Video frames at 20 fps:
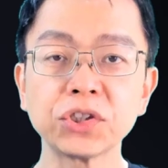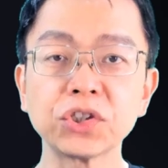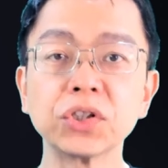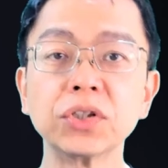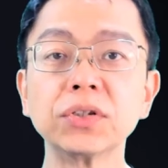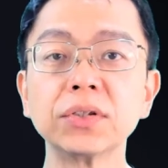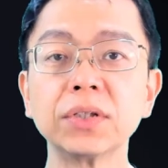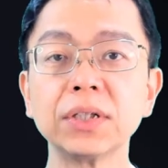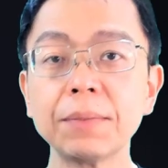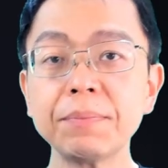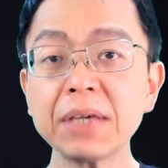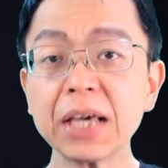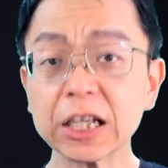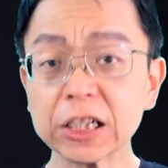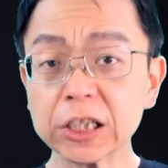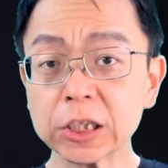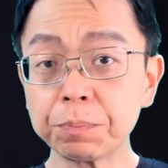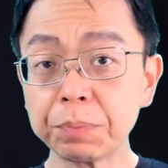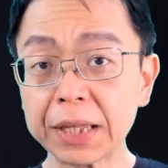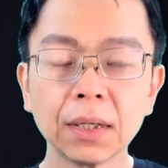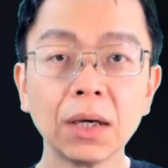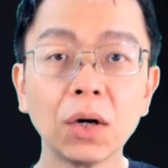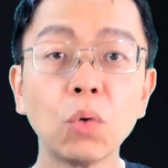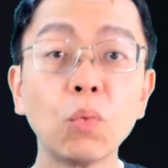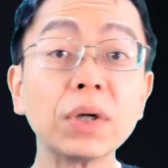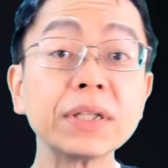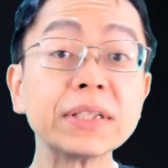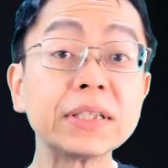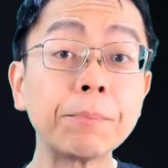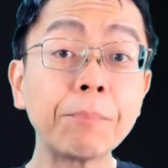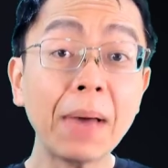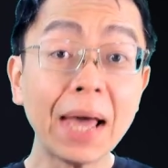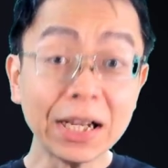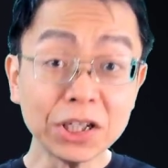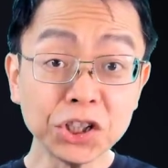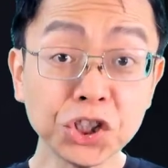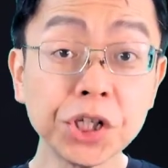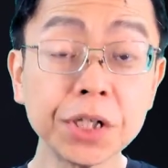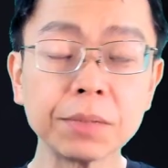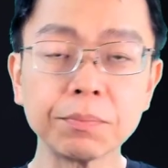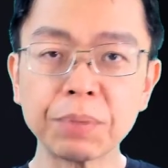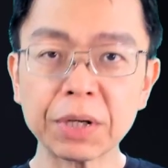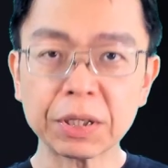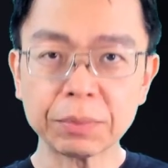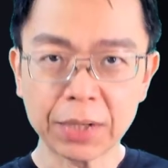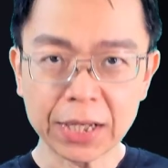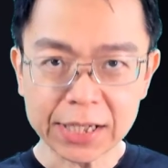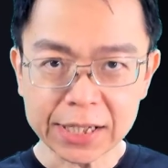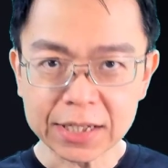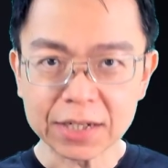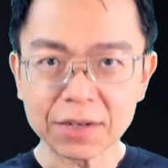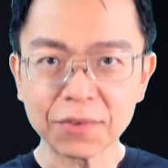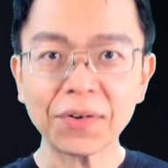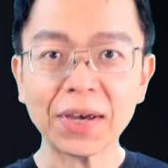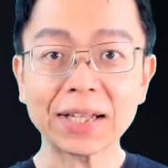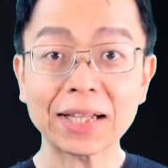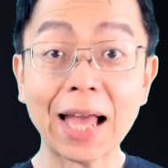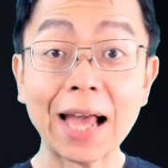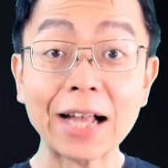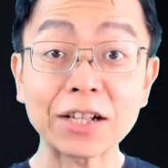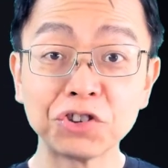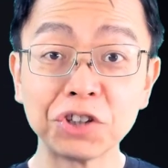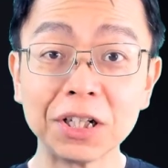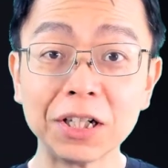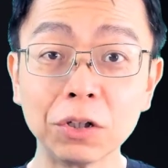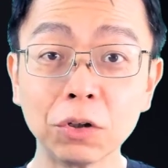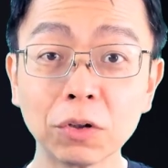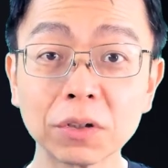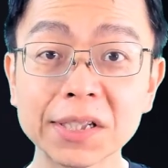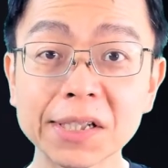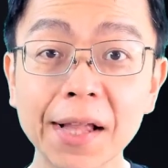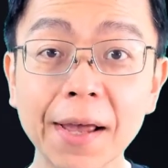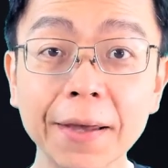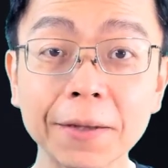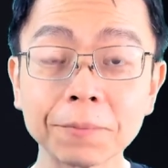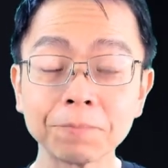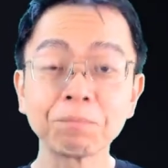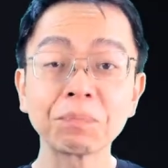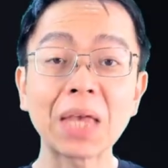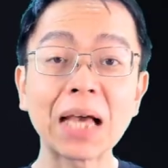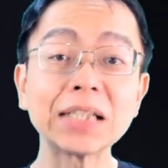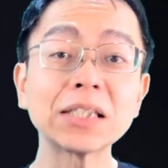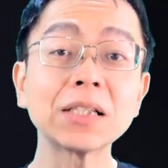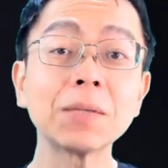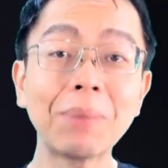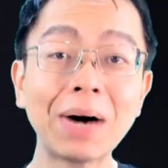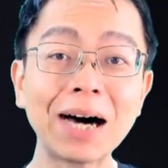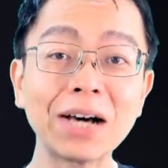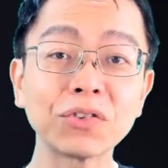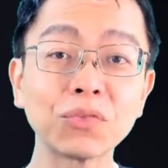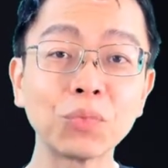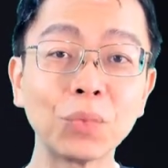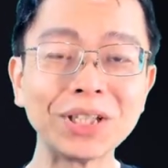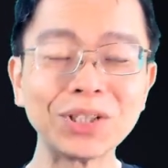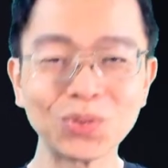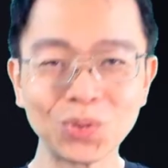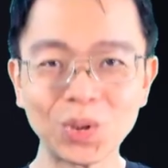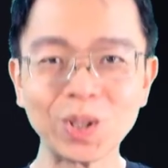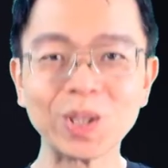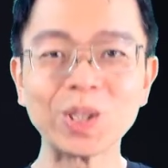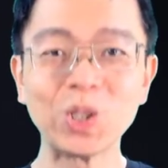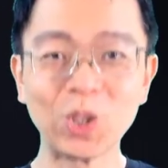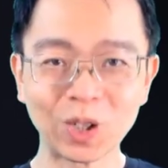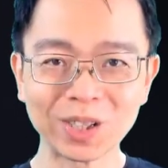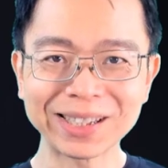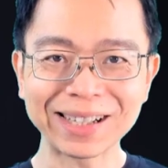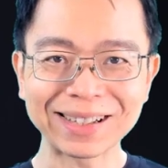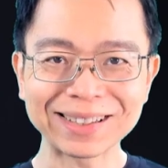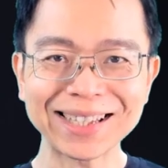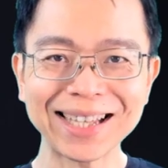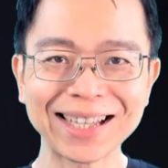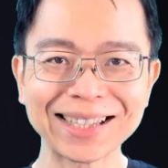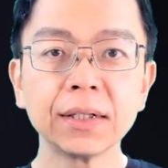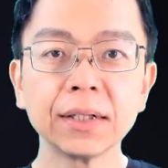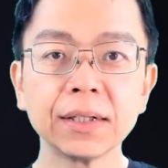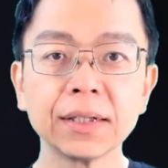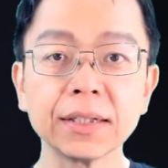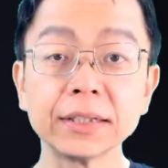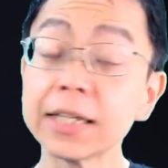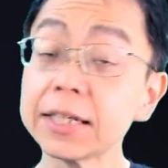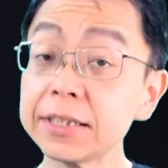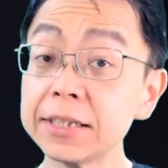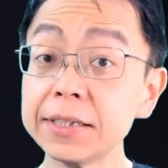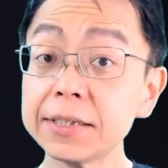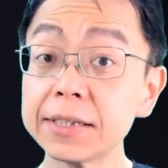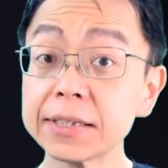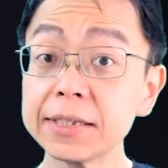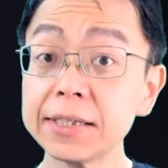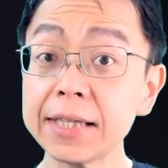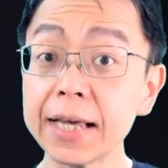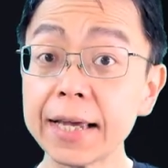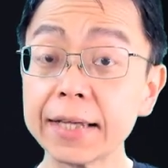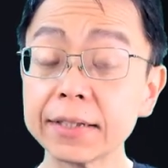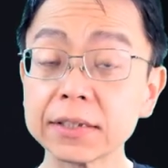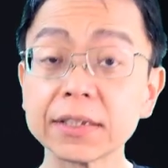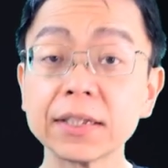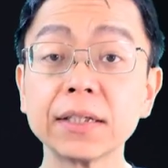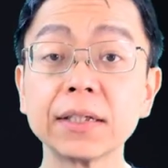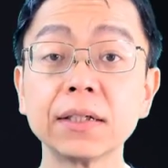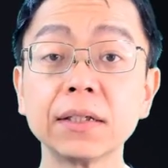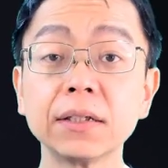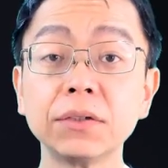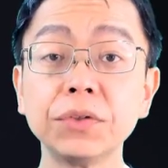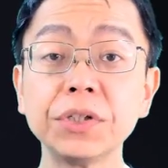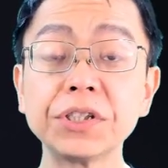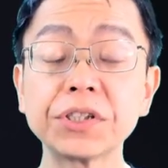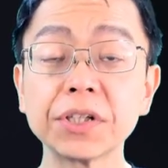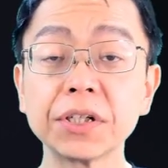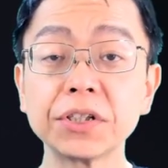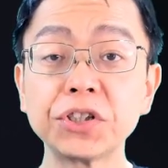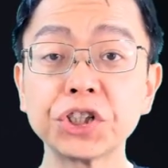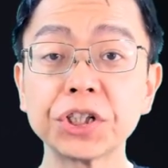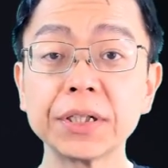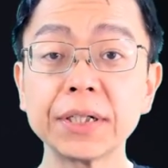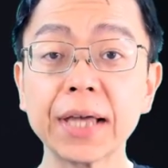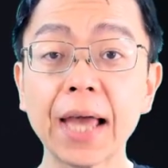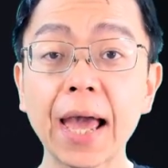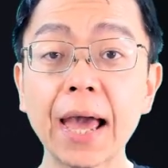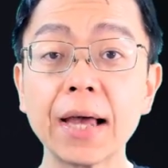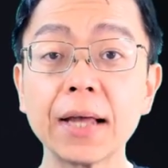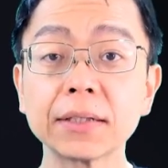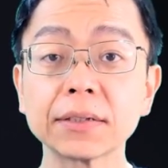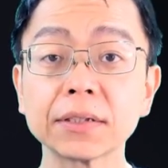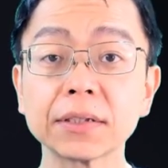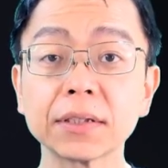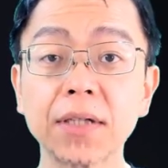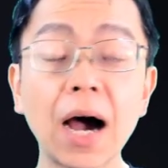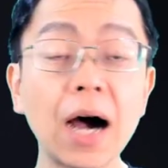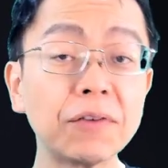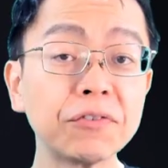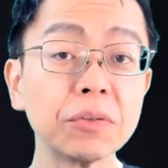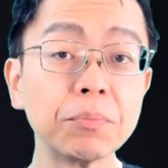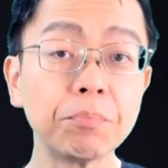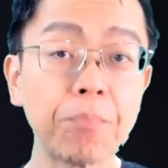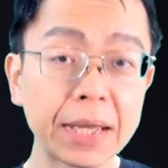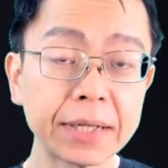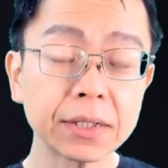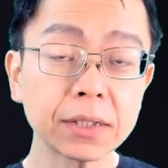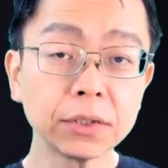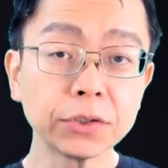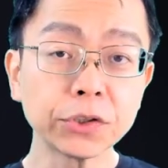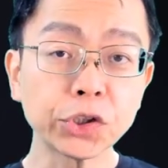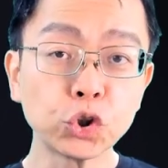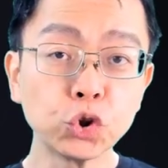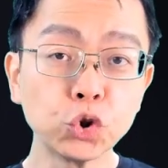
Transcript: So let me explain what the passionate Pygmalion effect actually looks like as a pathway towards your success. In 1968, researcher at Harvard Medical